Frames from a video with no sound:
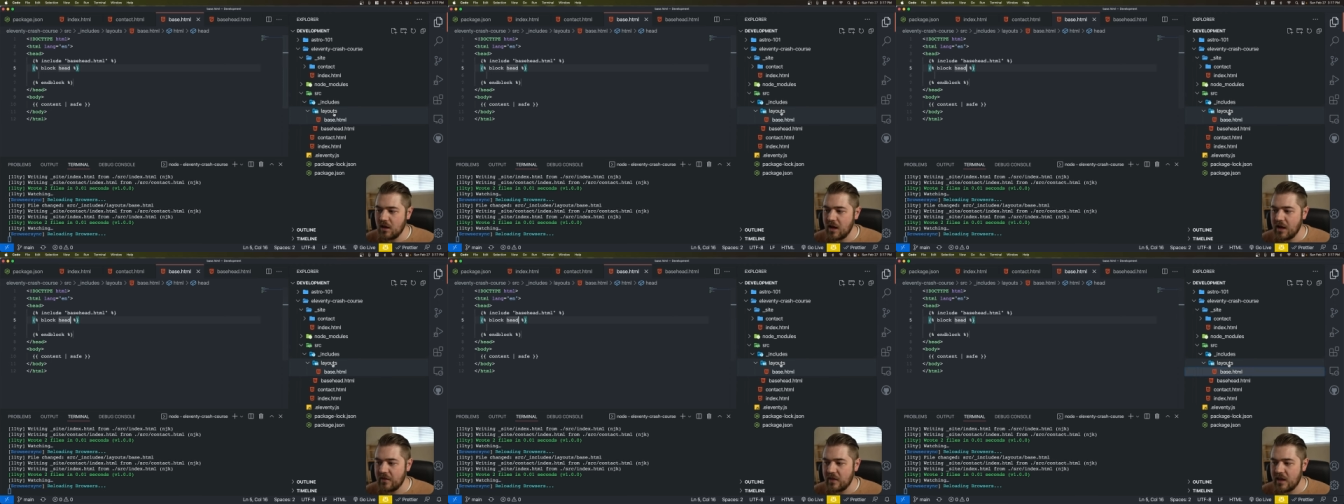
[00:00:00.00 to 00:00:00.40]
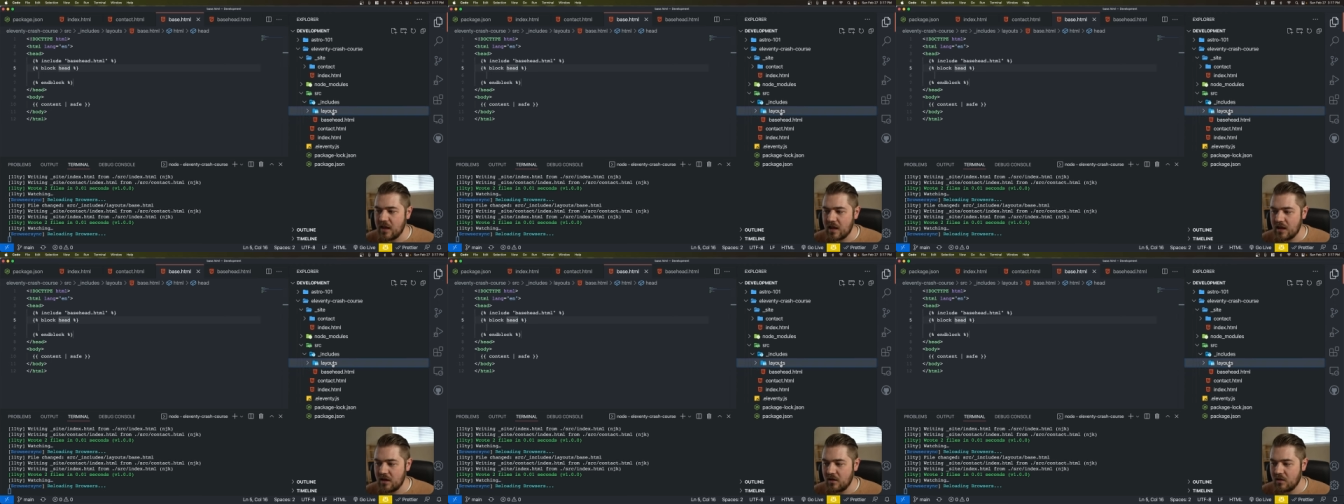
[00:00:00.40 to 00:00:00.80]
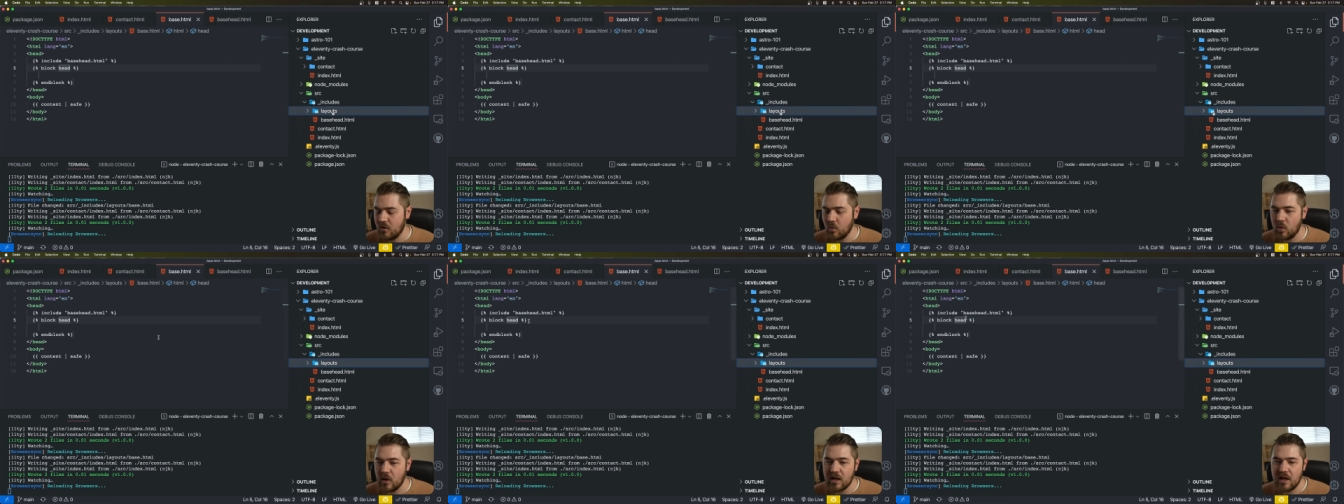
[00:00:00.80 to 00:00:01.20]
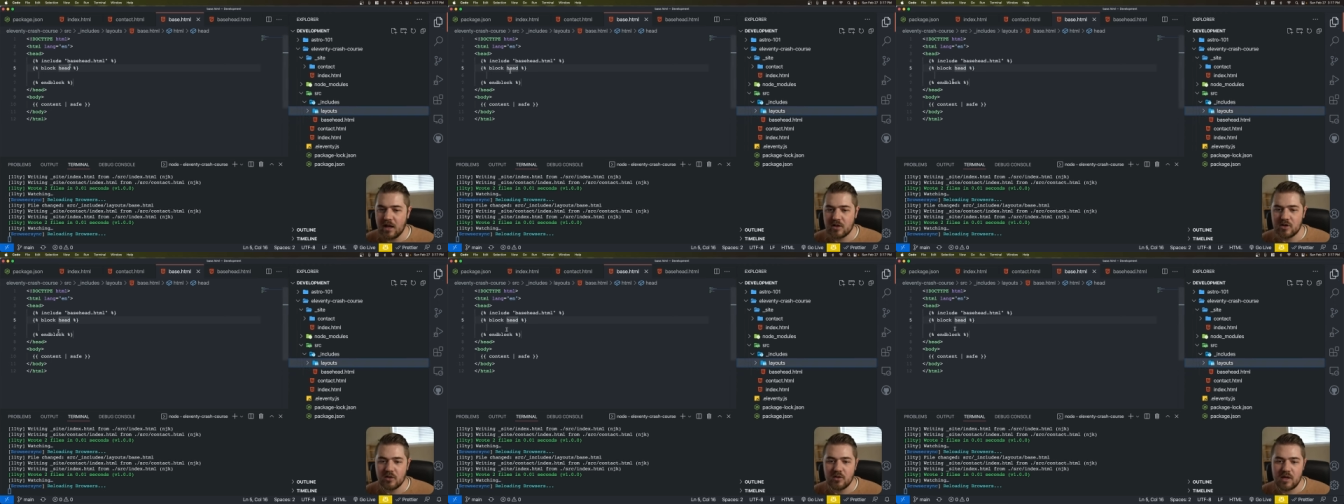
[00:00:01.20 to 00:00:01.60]
and then we can
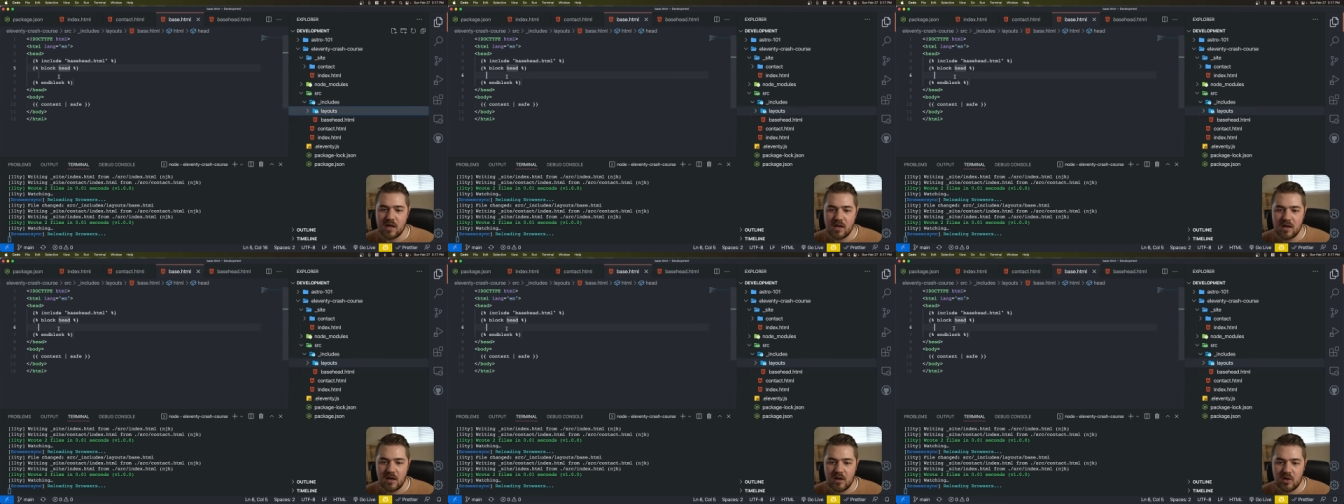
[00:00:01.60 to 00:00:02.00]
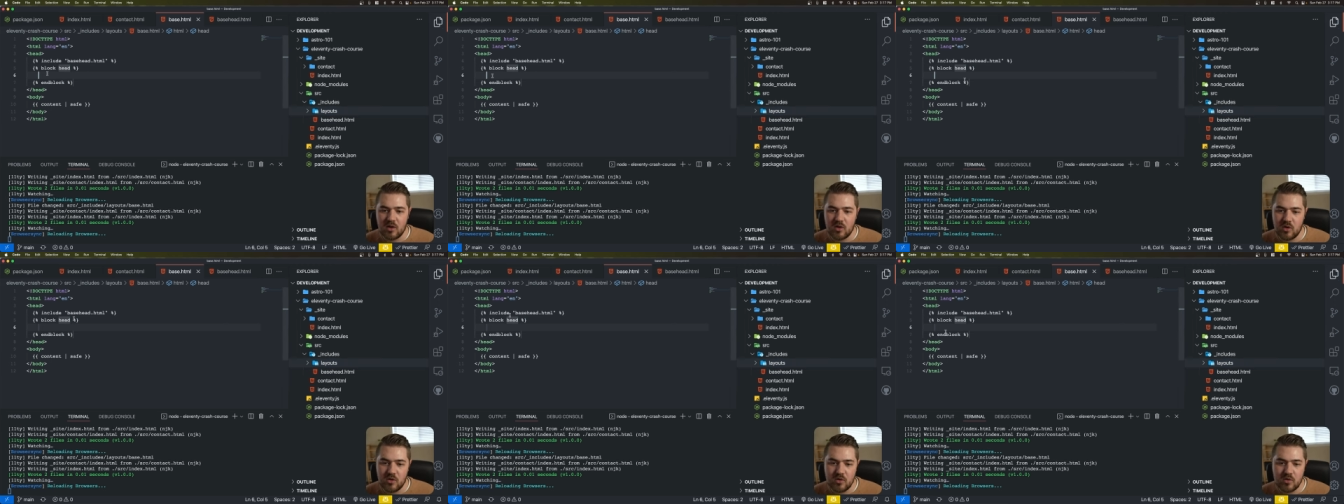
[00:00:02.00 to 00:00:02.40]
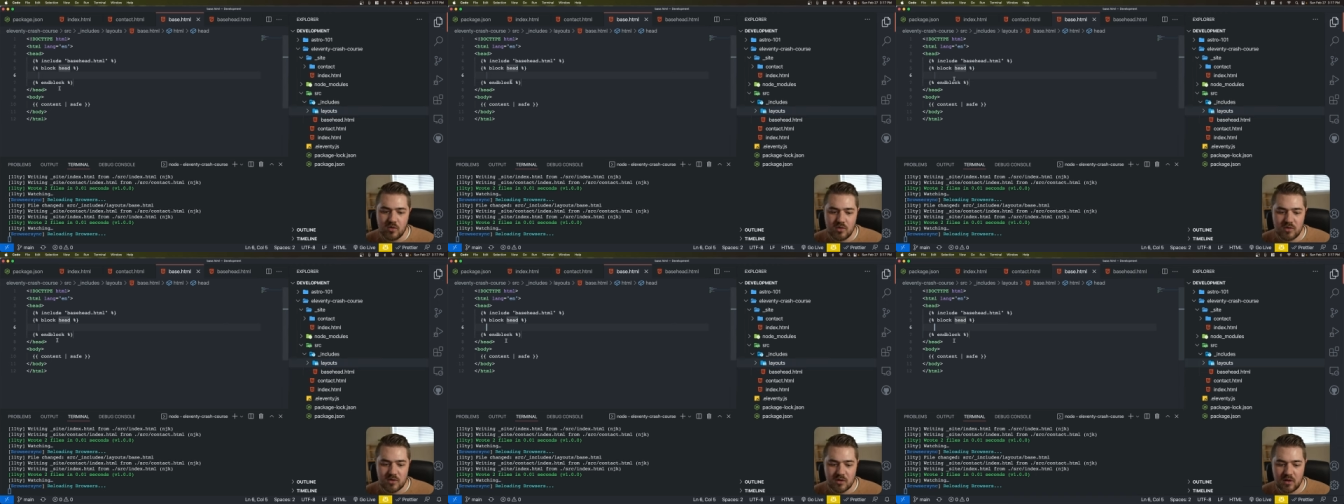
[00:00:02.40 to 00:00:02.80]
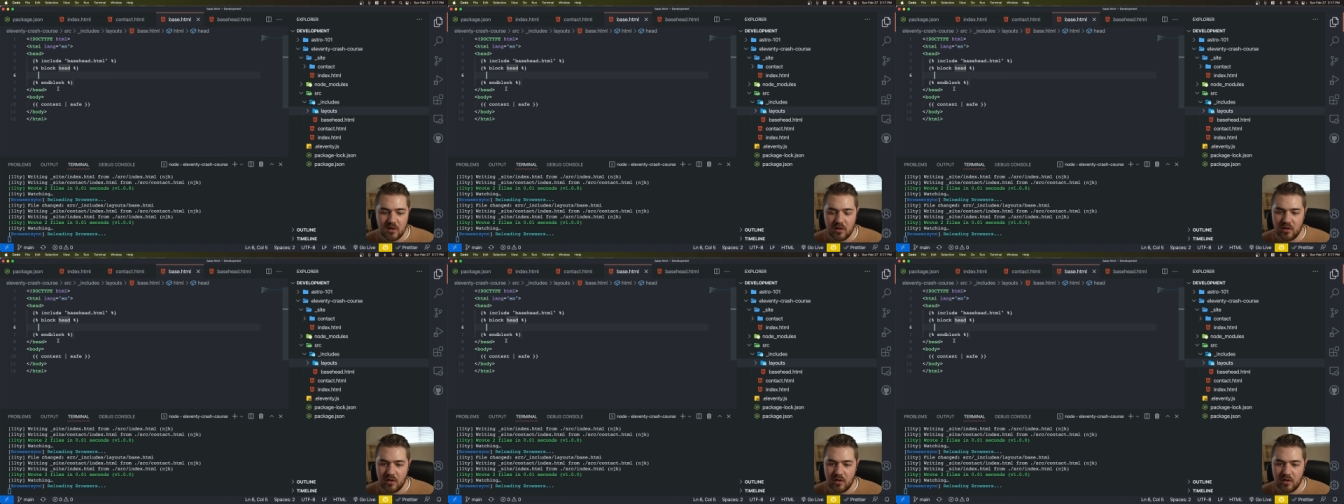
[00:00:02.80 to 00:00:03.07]
actually use